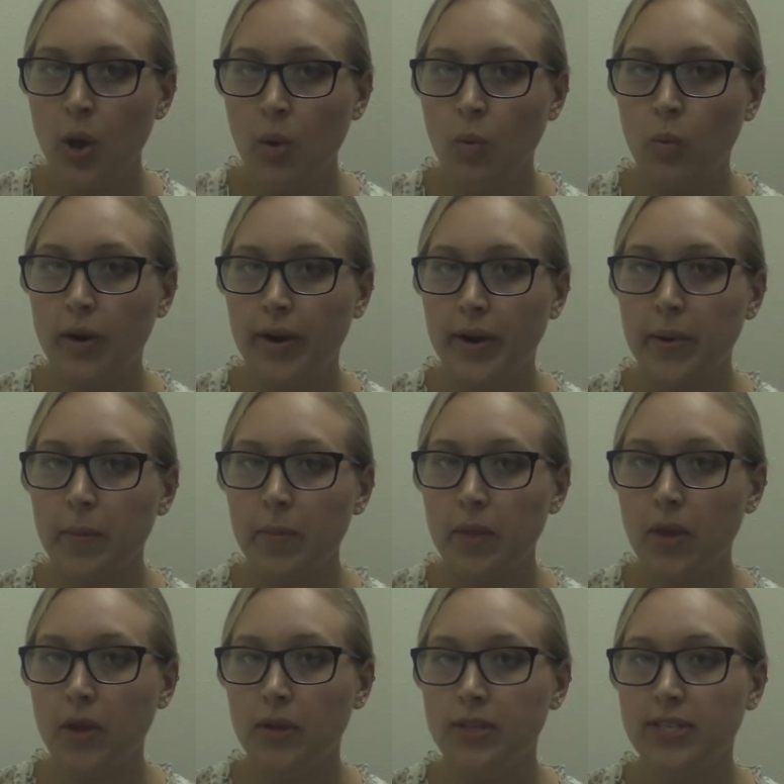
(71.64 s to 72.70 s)
where
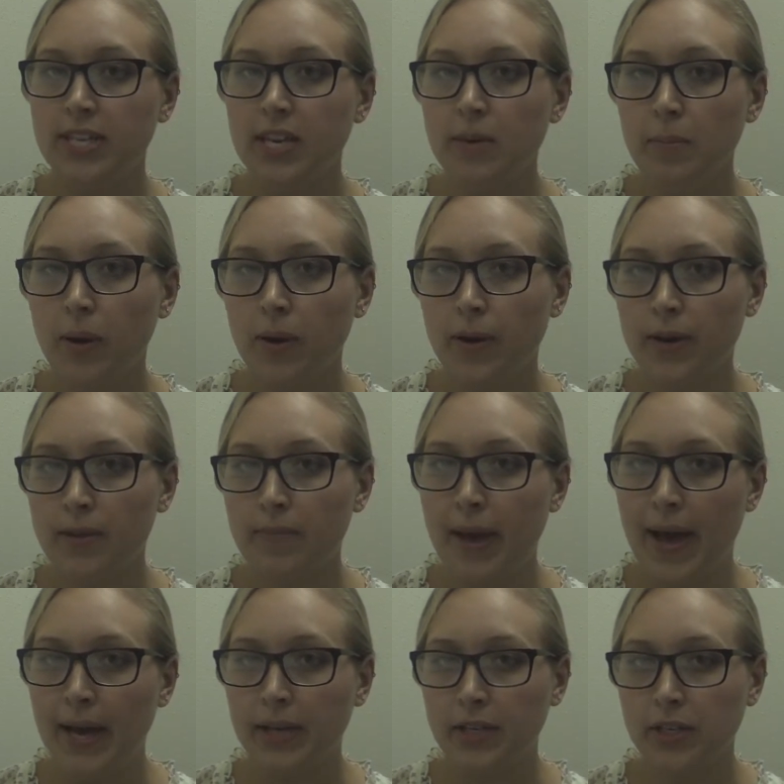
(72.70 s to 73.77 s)
Tea
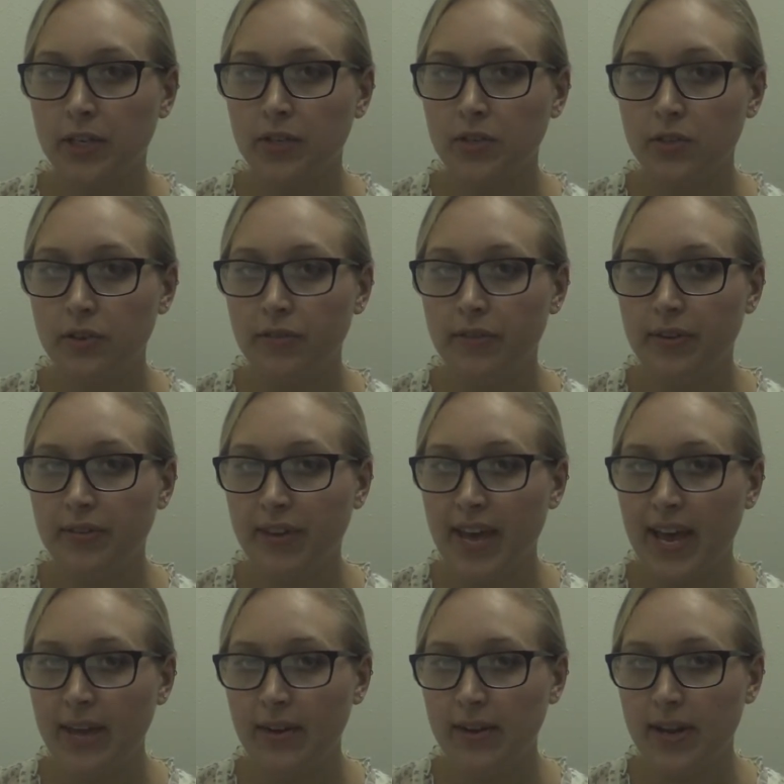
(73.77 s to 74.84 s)
Party-backed conservative
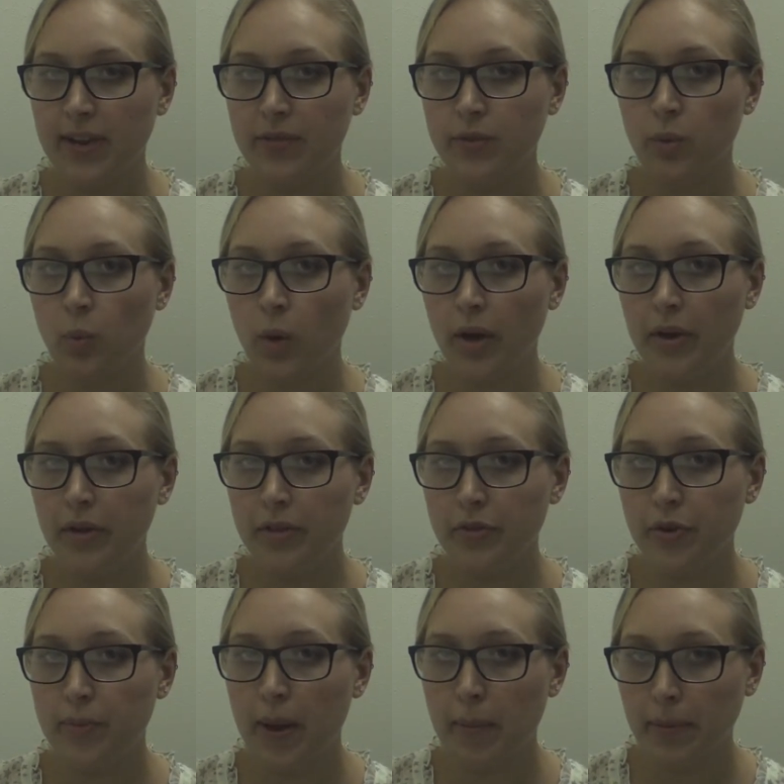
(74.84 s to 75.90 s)
candidates won in the
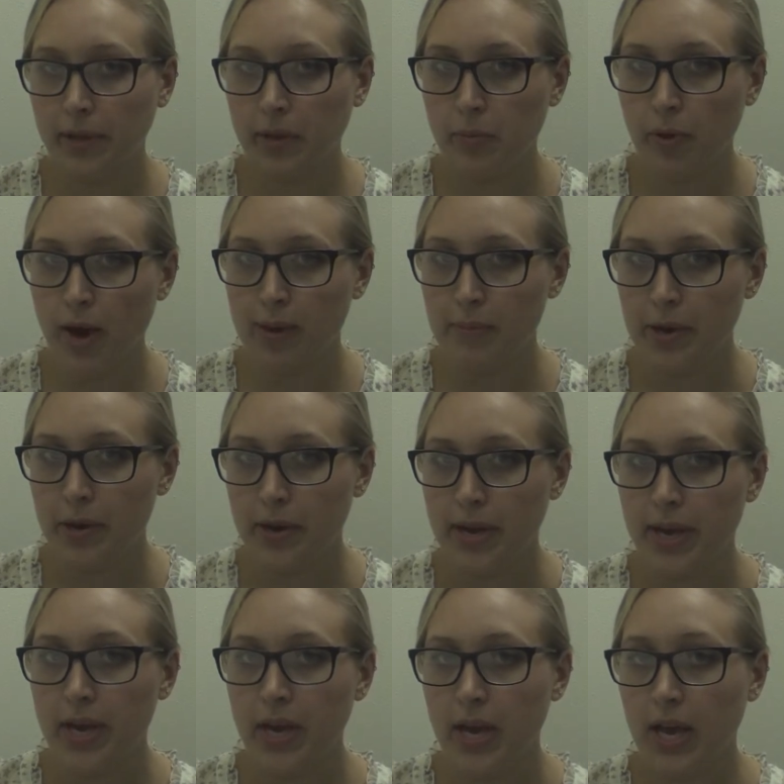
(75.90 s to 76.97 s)
Republican
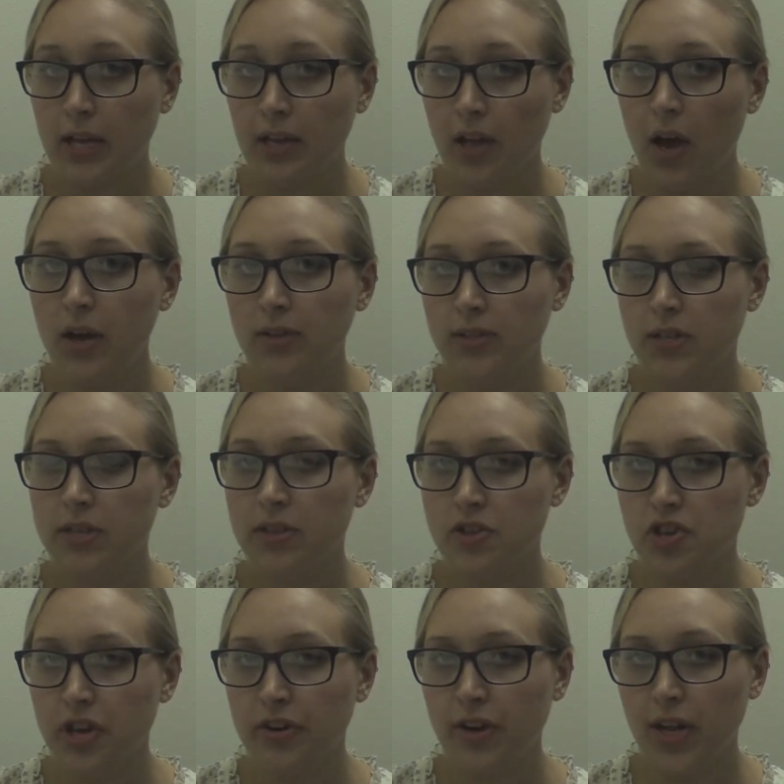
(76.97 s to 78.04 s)
primary and lost in the
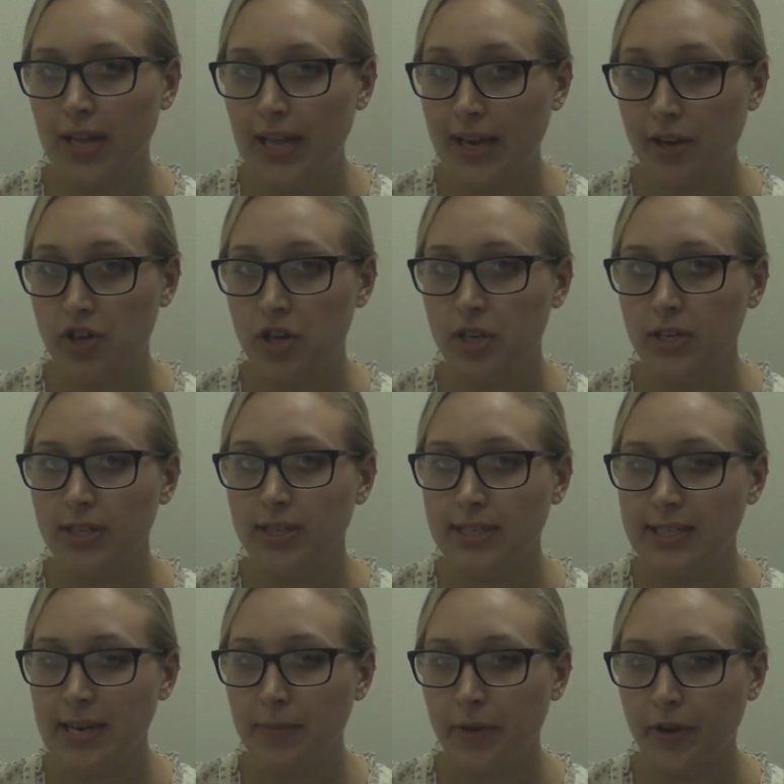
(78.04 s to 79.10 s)
general election to
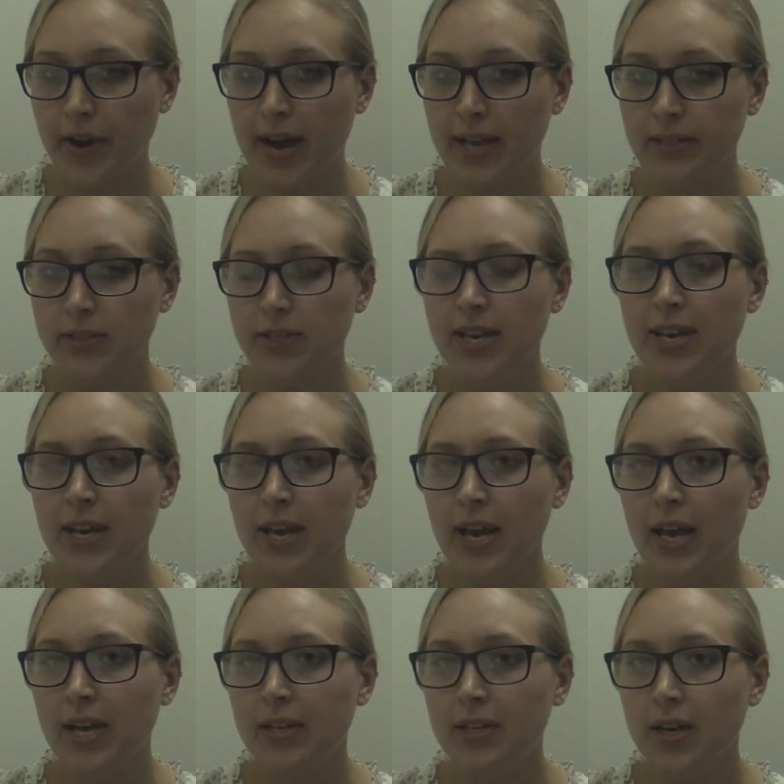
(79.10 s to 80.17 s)
Democrats.
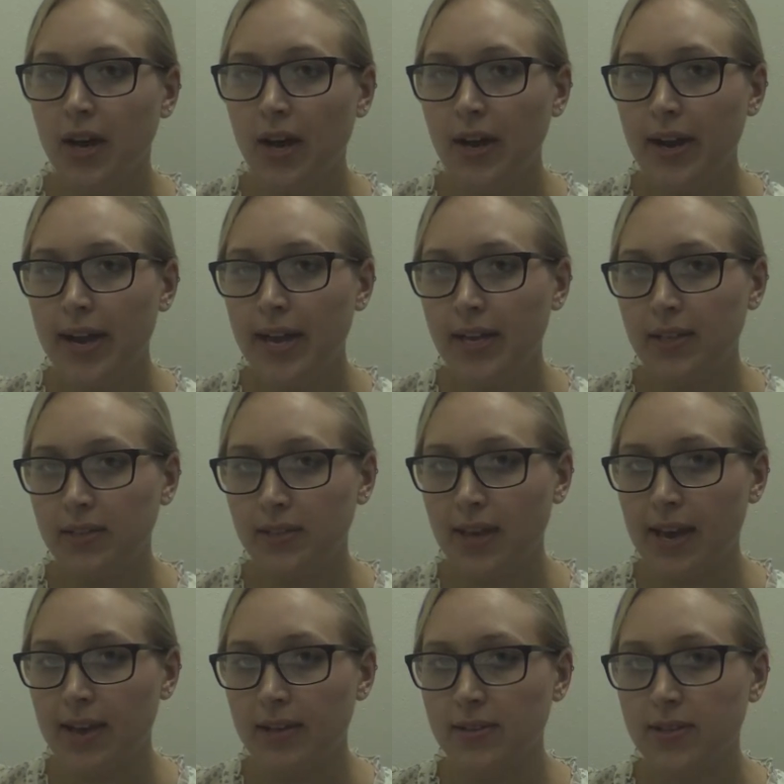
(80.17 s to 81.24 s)
In Todd Akin's
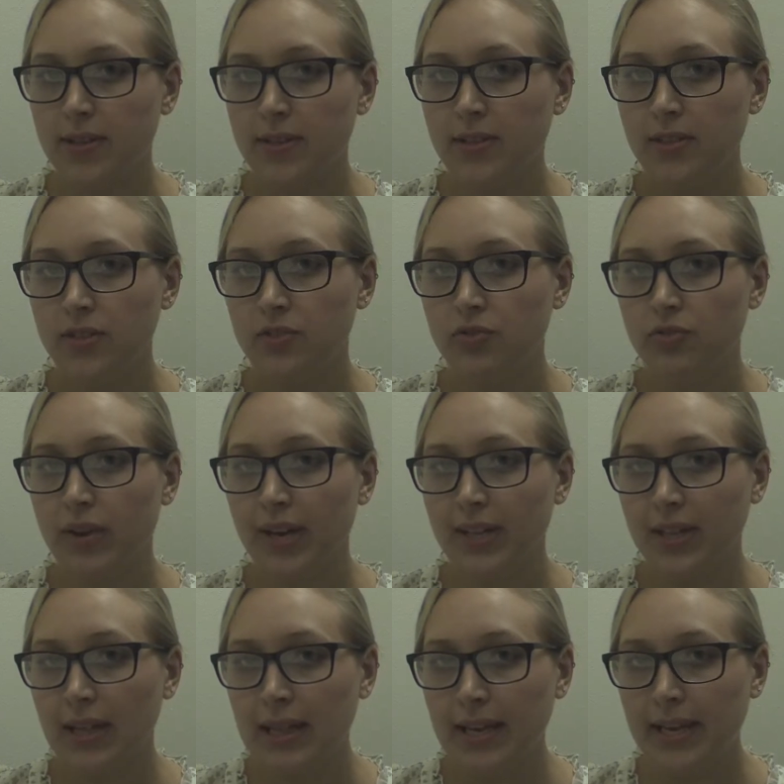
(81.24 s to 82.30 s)
case, this is
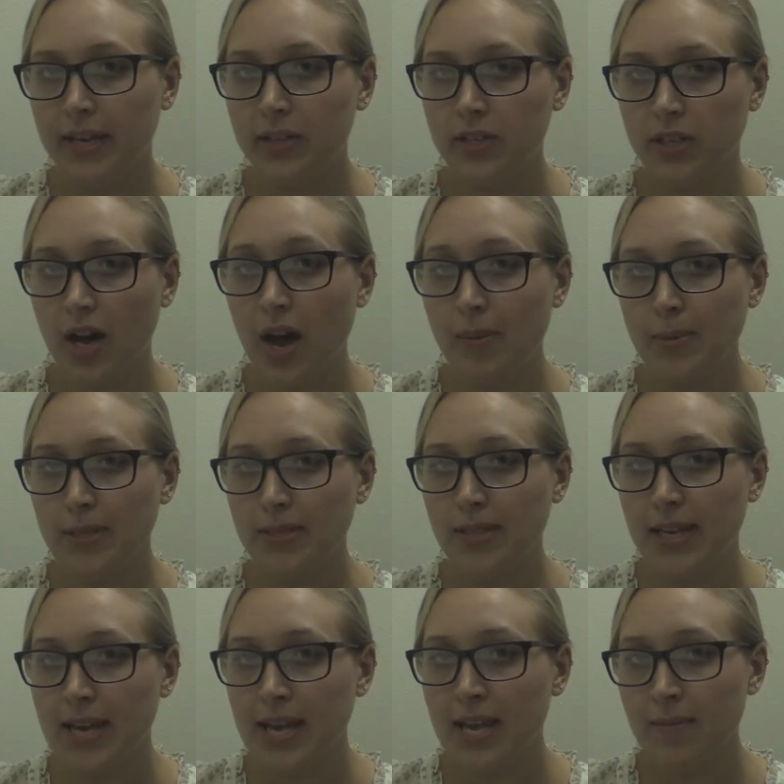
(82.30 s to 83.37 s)
directly linked to comments
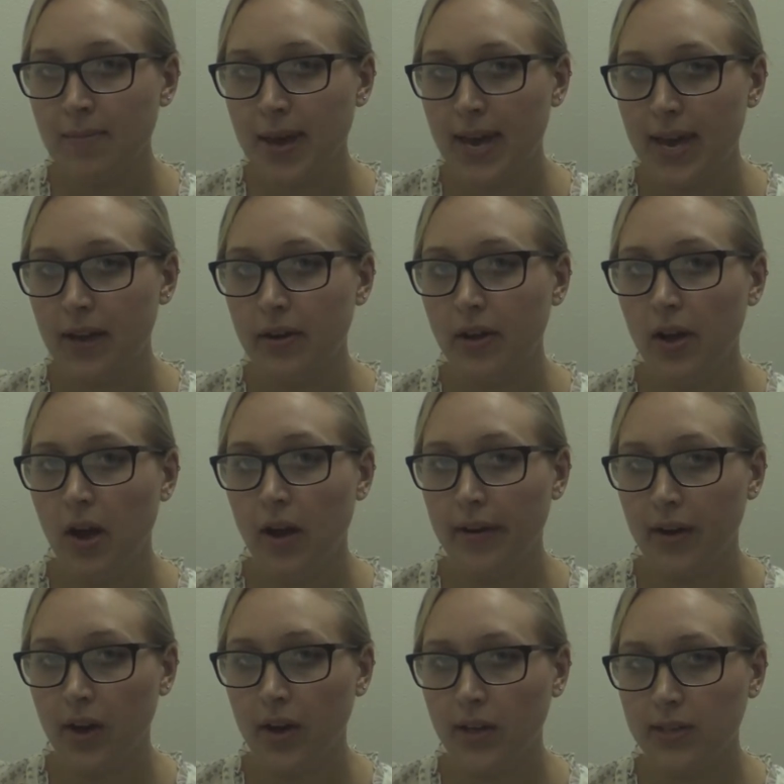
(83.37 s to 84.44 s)
that he made on
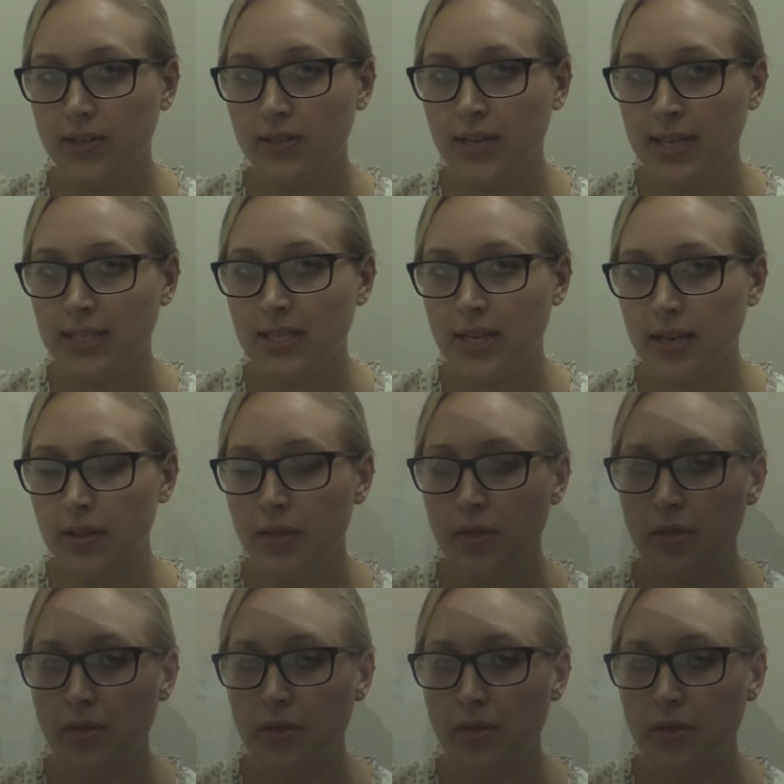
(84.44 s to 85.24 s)
August 19th.